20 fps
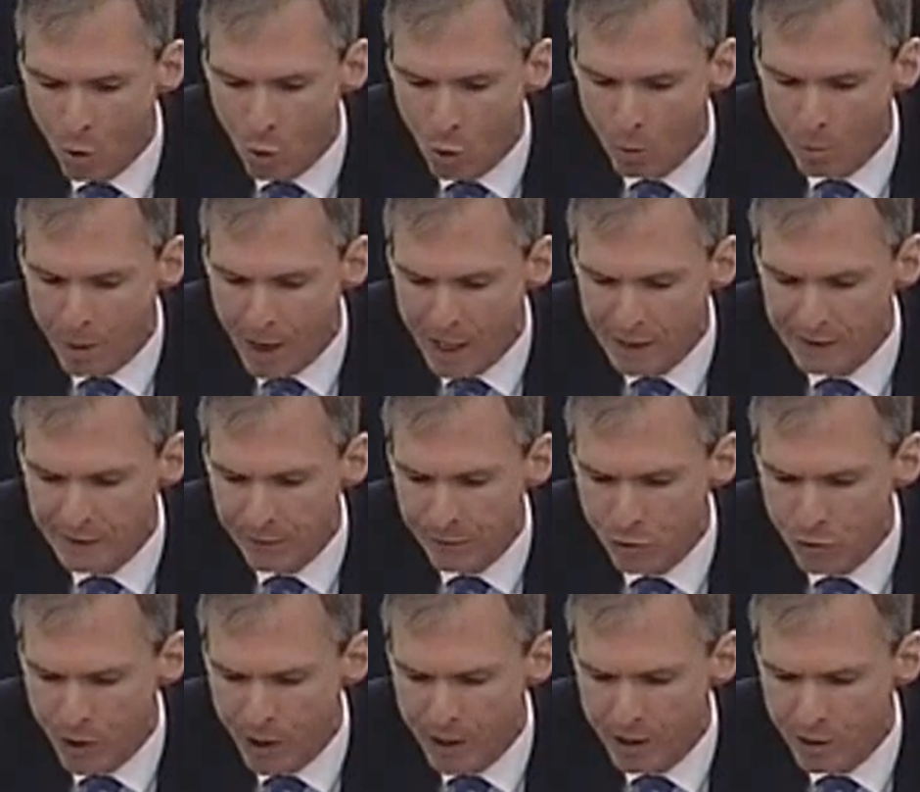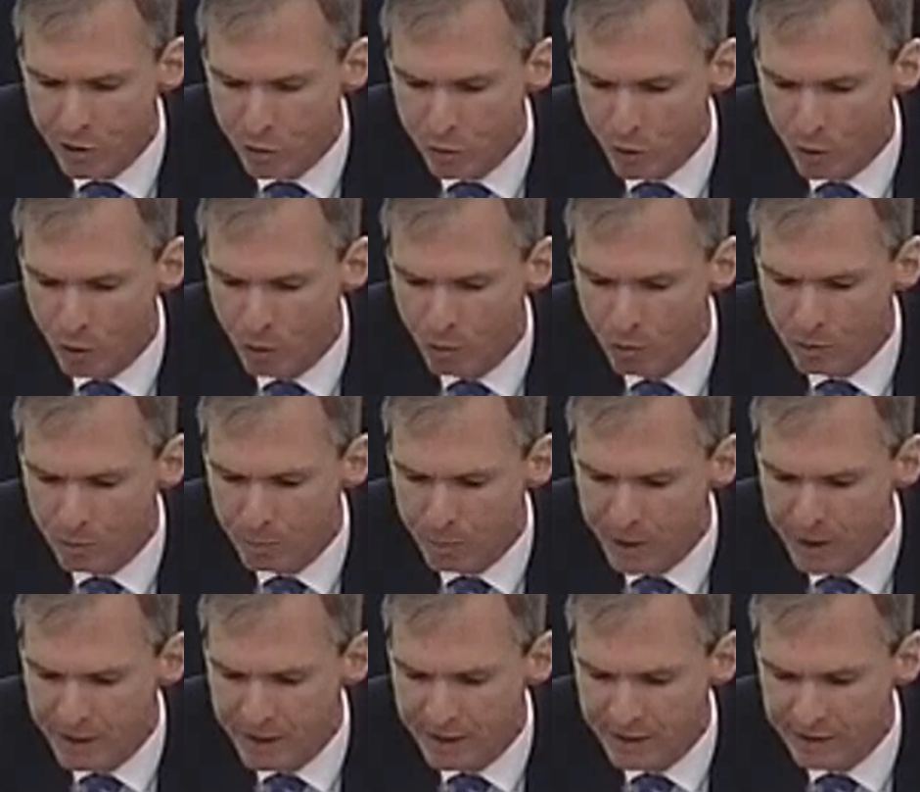or positive train control,
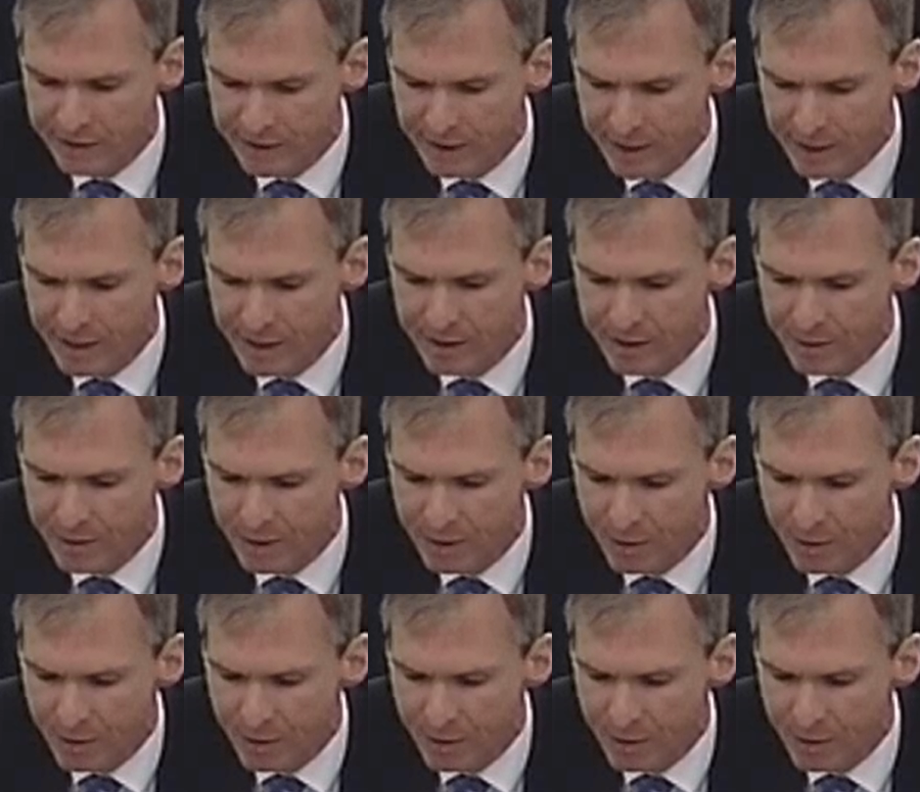PTC,